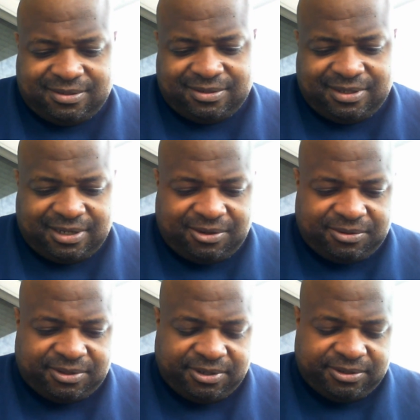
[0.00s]
I'll go to
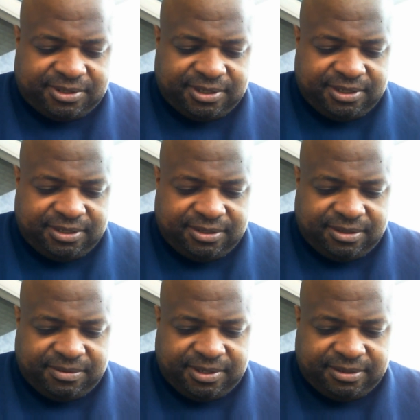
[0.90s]
13. You
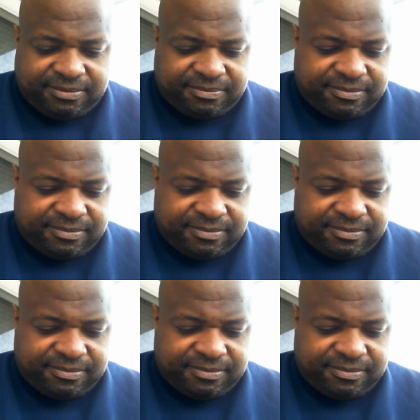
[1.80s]
know what?